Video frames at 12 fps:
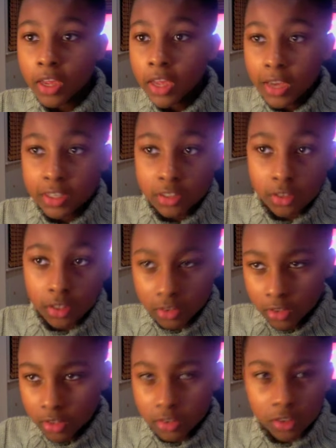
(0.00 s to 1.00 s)
And he's, he's
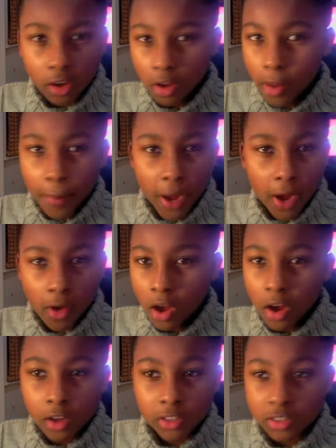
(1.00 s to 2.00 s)
just got about
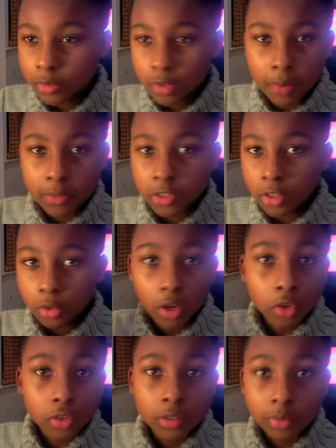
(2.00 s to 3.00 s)
100 subscribers, so
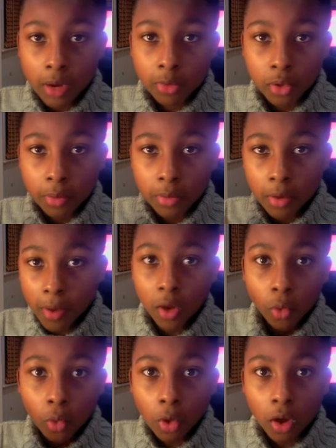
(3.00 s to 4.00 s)
go subscribe to him no matter
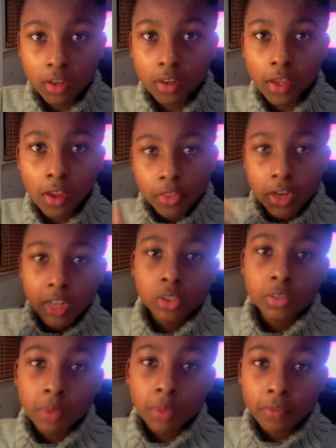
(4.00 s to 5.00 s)
what. The next one
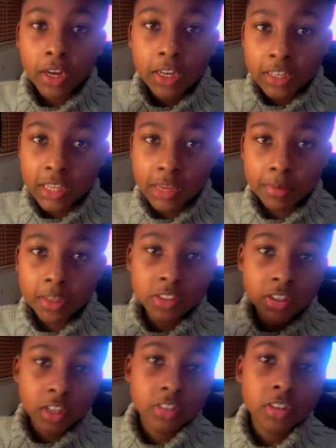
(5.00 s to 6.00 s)
is my friend Kadeem. He's
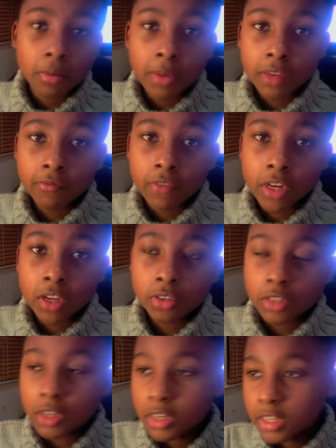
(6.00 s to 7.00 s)
just started making videos,
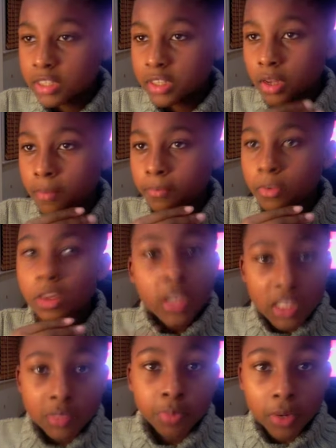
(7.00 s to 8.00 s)
and he's um
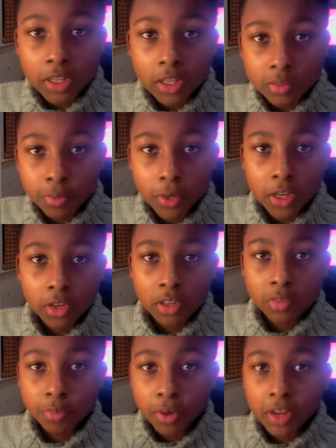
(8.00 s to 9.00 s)
he's pretty he's pretty good.
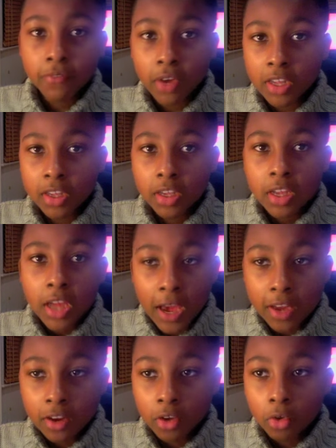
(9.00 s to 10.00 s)
He's pretty funny,
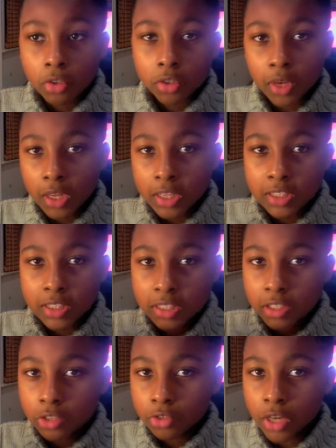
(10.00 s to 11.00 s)
and uh, also he's
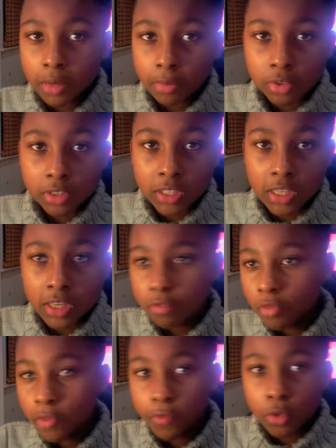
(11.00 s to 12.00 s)
into Dragon Ball Z and
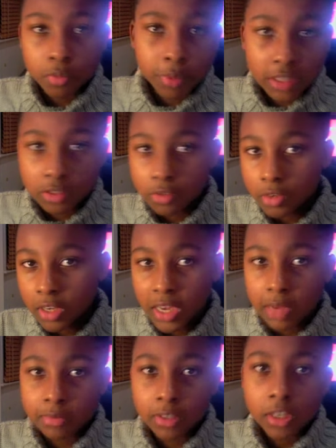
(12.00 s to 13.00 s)
reviews PS3
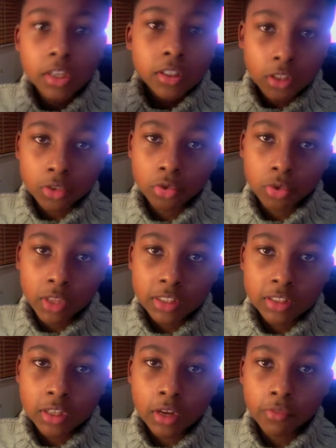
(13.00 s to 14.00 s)
games, does all that
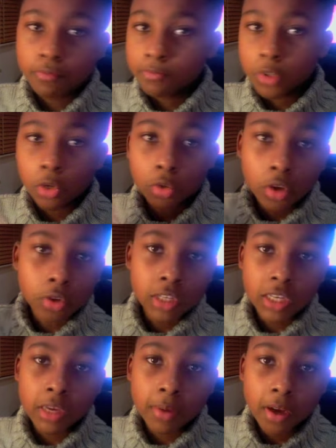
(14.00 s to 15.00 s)
stuff. So go
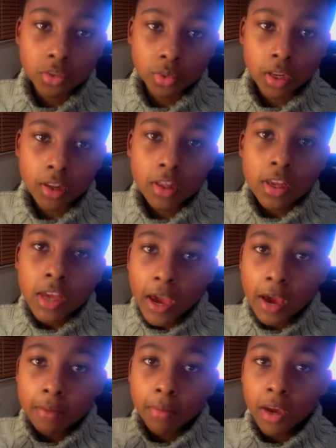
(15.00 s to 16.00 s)
check him out as well.
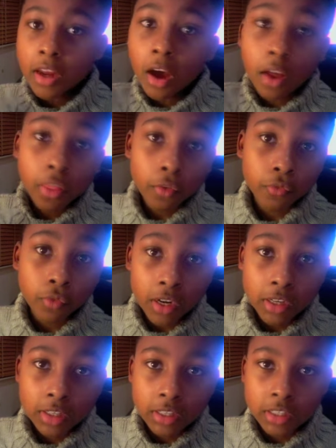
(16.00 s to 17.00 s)
And my other
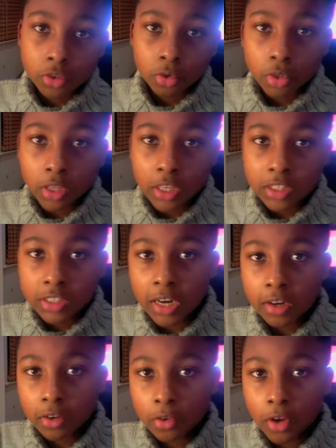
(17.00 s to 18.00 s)
friend is called uh,
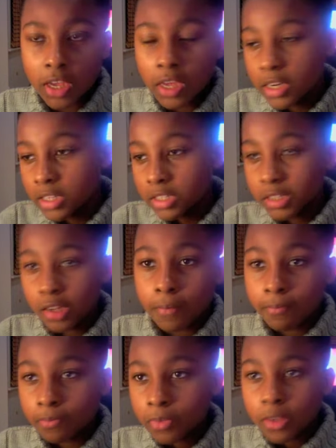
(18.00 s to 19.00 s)
Jack Gray and is
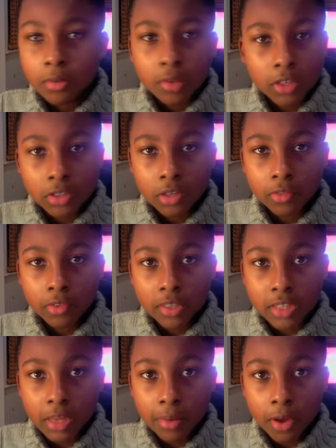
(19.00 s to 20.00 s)
um I shouldn't have given
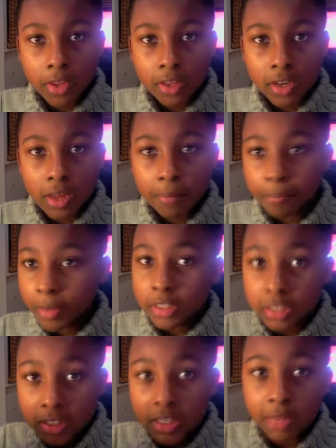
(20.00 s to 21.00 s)
his name out on the internet, but
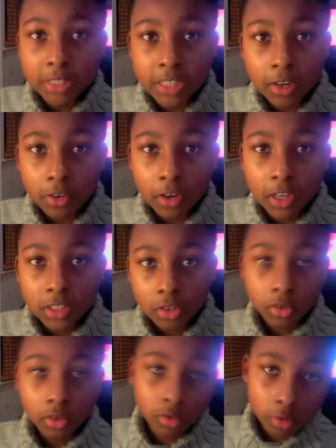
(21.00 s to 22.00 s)
his name is Jack Gray.
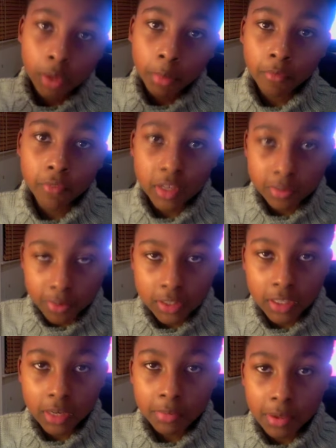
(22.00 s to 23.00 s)
So look him up on Facebook and
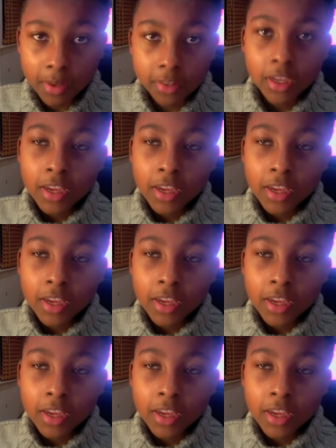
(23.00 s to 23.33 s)
send him emails.